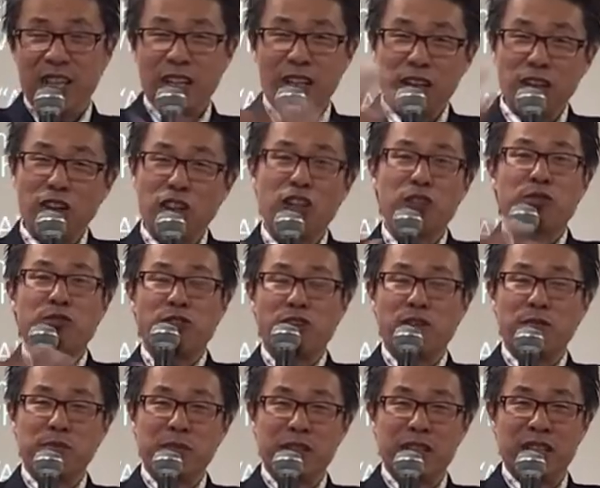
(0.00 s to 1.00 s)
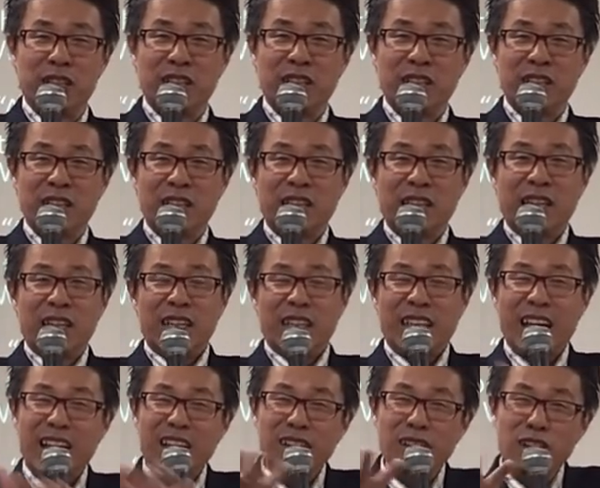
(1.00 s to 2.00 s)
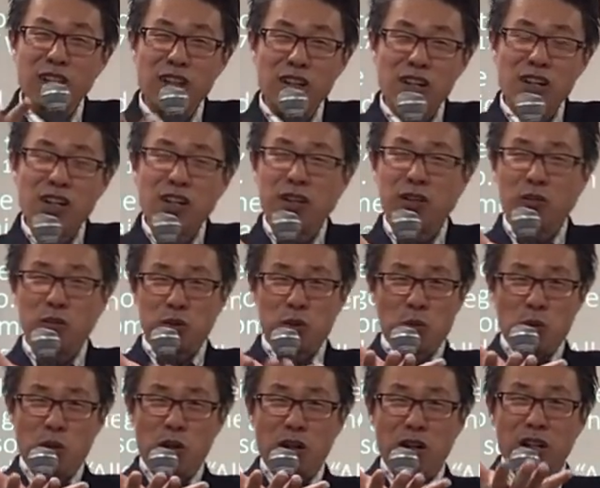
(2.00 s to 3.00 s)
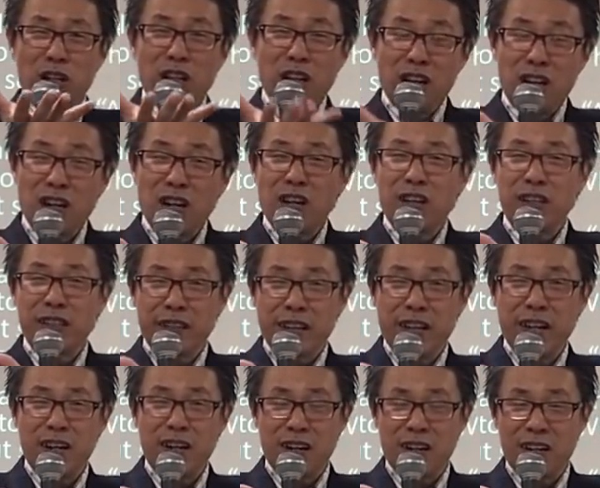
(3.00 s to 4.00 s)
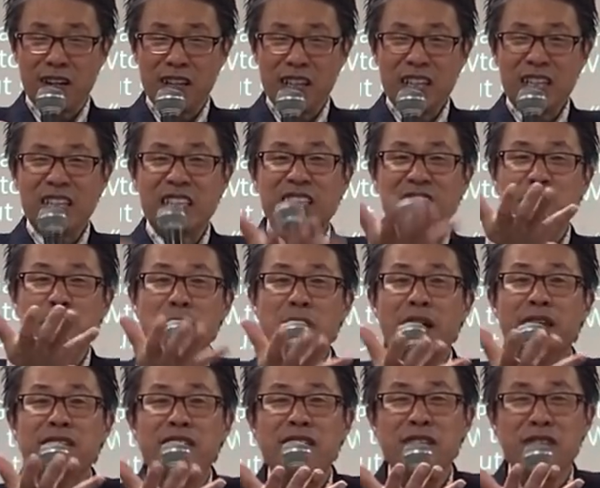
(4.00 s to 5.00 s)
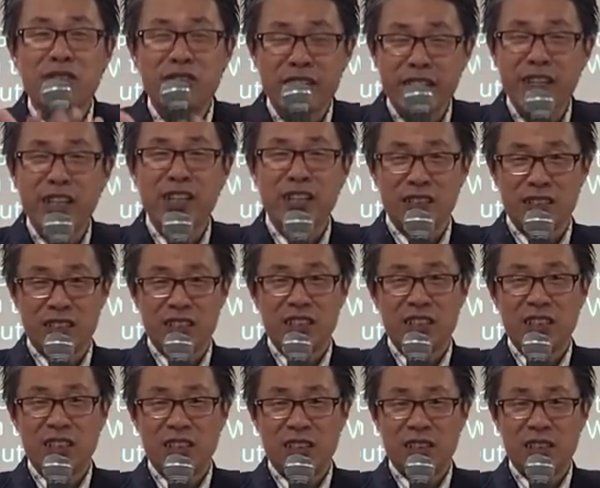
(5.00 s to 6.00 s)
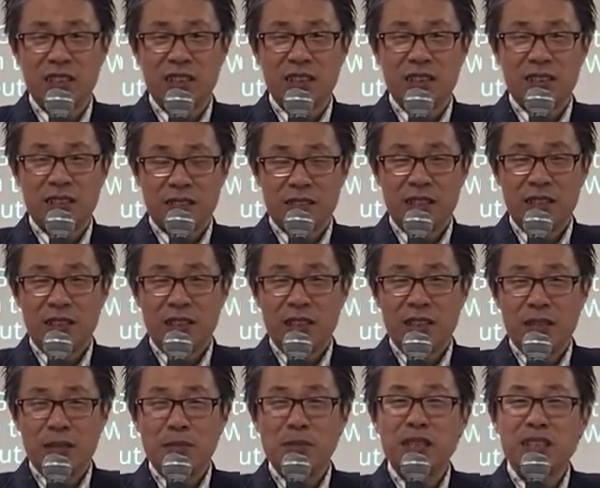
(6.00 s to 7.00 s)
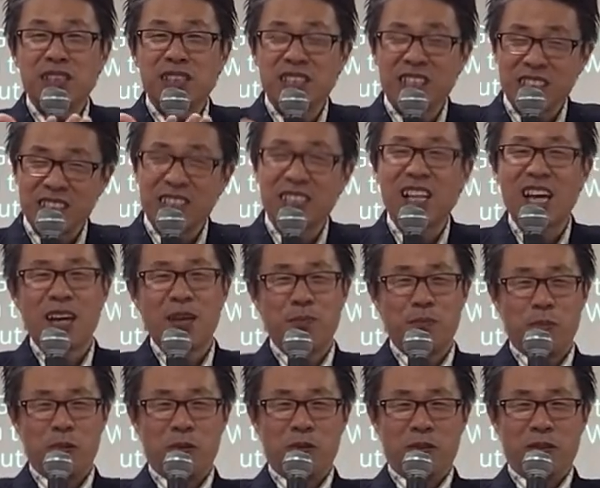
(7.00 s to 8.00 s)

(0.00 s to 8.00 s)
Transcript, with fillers: Learn from me. That learn, the word learn there is methodias, means disciple.